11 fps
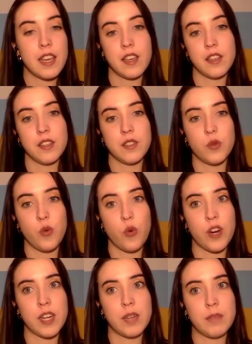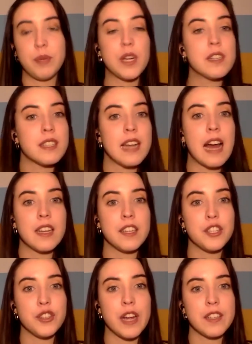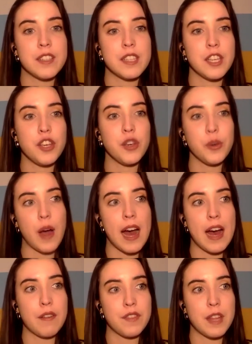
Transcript: skills or personality traits that you have